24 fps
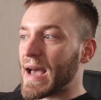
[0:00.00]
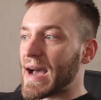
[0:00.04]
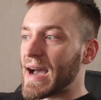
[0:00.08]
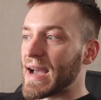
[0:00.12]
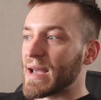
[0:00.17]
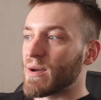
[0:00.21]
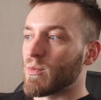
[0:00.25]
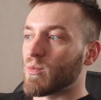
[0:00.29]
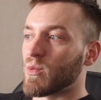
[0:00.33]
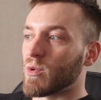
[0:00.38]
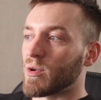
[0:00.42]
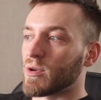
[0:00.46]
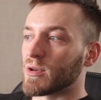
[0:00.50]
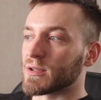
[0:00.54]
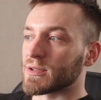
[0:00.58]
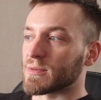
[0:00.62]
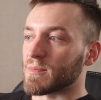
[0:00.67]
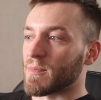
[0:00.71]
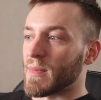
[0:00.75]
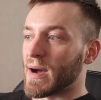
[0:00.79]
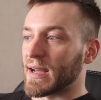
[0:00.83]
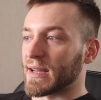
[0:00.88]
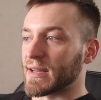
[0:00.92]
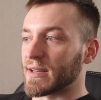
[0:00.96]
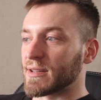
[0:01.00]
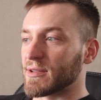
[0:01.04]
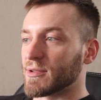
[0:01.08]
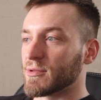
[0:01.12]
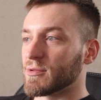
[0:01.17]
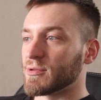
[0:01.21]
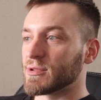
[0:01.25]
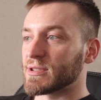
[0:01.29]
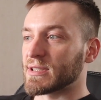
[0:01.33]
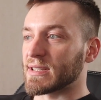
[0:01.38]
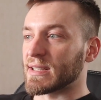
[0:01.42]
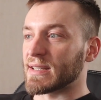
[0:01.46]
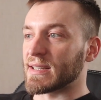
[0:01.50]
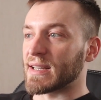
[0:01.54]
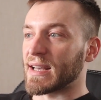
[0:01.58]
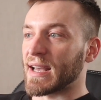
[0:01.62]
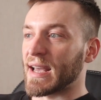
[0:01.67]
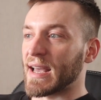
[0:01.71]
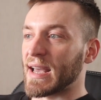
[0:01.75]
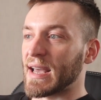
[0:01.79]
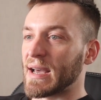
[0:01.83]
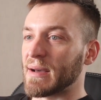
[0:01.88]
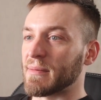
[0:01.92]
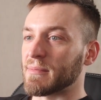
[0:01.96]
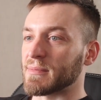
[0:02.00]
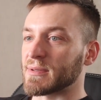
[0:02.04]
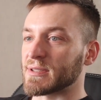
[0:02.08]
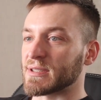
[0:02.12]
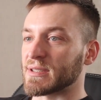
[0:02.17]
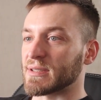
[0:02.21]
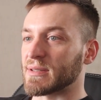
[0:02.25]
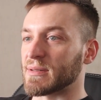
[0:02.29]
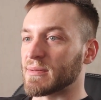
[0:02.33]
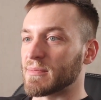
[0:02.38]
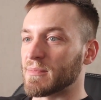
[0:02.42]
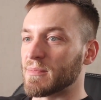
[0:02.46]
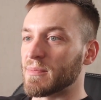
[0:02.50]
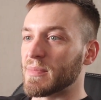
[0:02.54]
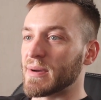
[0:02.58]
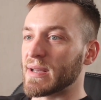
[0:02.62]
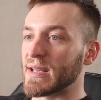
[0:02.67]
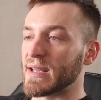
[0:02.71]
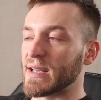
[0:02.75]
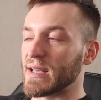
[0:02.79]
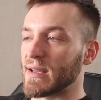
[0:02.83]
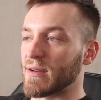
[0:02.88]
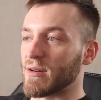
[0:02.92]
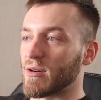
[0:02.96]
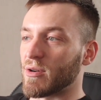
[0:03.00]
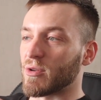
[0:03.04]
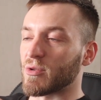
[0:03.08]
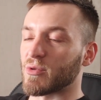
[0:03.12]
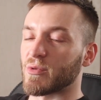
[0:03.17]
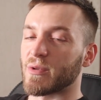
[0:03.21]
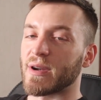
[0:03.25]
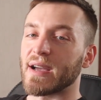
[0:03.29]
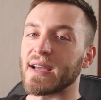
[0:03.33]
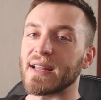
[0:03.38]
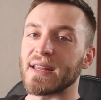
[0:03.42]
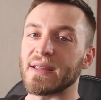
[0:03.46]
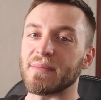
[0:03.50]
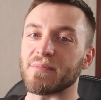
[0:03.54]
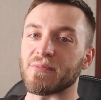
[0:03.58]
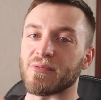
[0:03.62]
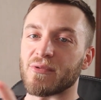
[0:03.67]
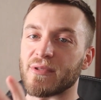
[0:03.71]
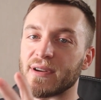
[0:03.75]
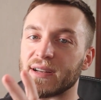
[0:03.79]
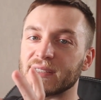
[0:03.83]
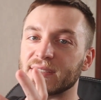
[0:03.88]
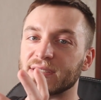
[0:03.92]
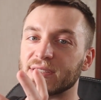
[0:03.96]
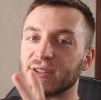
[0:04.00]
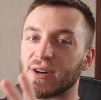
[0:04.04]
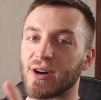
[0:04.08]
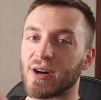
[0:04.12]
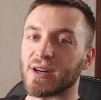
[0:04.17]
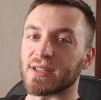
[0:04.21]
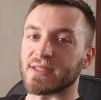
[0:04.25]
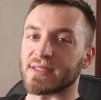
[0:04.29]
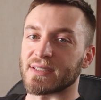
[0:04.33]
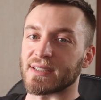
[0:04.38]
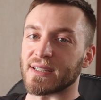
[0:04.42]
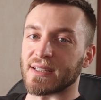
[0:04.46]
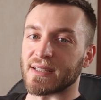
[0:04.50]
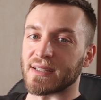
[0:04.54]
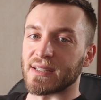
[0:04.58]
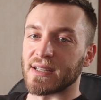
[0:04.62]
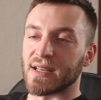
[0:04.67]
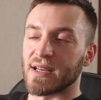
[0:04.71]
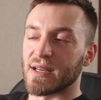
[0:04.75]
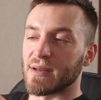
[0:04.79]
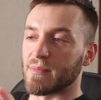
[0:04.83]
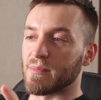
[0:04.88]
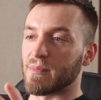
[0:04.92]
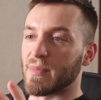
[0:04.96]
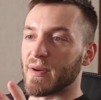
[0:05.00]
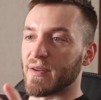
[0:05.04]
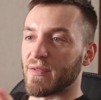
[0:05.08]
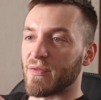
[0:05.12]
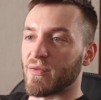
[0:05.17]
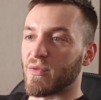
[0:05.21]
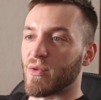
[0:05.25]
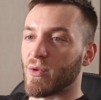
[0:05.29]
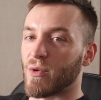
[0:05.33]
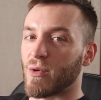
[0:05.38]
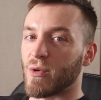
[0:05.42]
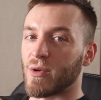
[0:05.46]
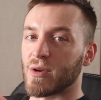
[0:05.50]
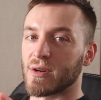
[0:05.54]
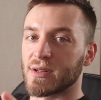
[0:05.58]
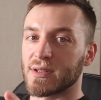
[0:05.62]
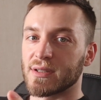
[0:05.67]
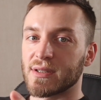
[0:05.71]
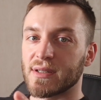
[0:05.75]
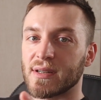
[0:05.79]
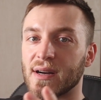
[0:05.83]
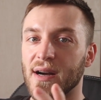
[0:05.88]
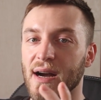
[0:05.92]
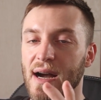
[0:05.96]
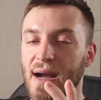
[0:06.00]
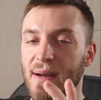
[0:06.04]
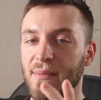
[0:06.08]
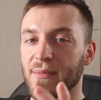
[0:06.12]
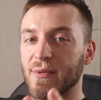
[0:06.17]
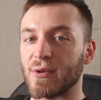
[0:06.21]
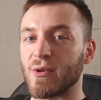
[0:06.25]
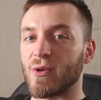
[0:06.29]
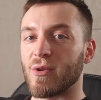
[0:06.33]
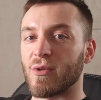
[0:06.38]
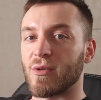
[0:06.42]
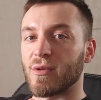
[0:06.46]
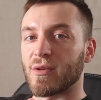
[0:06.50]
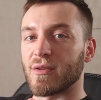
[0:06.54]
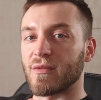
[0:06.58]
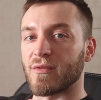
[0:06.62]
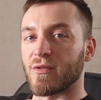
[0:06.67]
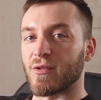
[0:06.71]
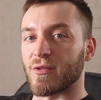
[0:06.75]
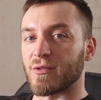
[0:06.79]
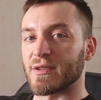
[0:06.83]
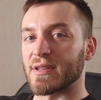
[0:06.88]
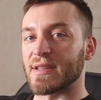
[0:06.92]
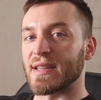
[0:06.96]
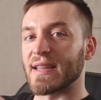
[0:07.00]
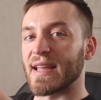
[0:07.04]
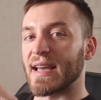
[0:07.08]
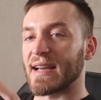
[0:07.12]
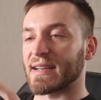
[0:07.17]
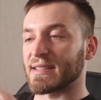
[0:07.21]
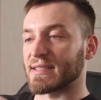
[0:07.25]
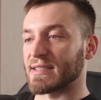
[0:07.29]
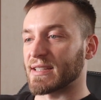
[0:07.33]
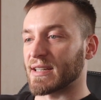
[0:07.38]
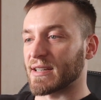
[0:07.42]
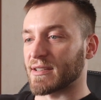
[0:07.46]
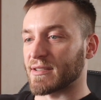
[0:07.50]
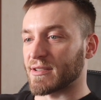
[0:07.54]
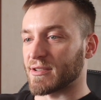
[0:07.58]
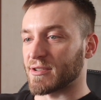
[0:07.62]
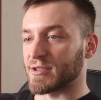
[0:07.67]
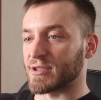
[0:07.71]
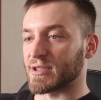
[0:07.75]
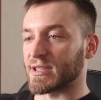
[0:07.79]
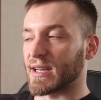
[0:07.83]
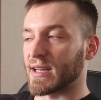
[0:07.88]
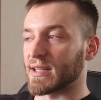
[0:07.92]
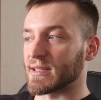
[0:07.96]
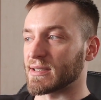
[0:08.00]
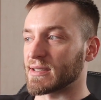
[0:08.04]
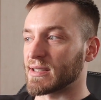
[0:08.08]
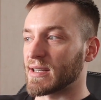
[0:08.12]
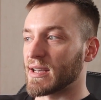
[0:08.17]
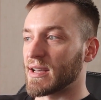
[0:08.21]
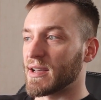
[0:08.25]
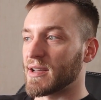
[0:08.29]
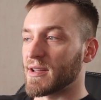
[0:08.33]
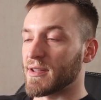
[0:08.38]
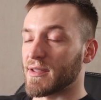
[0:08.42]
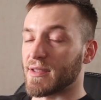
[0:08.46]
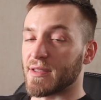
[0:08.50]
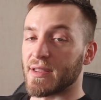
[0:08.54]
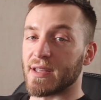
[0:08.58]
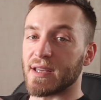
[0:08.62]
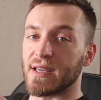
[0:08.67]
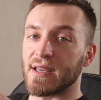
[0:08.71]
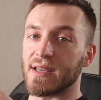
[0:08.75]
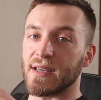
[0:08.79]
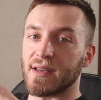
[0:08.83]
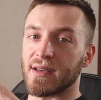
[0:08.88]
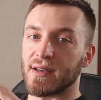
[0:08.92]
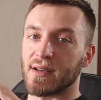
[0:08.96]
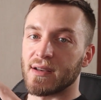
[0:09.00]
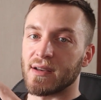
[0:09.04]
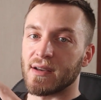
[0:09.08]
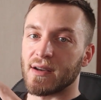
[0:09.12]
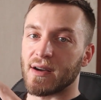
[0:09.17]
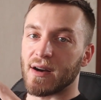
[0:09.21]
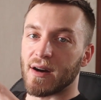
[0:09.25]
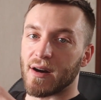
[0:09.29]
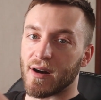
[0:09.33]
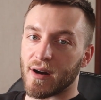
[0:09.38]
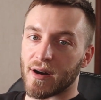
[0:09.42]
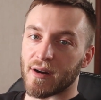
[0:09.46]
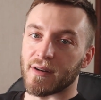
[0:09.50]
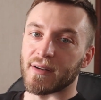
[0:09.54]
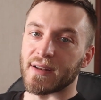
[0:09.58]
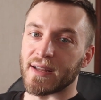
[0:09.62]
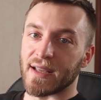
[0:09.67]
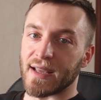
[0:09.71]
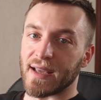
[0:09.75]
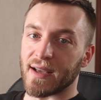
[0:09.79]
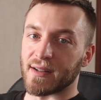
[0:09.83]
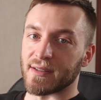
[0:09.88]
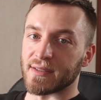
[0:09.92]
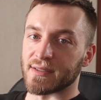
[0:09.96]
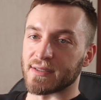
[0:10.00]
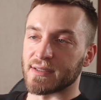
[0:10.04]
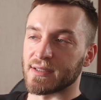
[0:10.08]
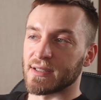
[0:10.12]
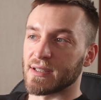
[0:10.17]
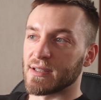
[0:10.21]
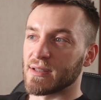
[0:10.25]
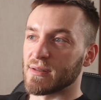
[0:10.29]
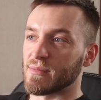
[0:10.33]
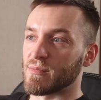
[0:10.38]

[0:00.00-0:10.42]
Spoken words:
I want my glutes and hams be already pre-exhausted before I'm going for the next exercise, the RDLs.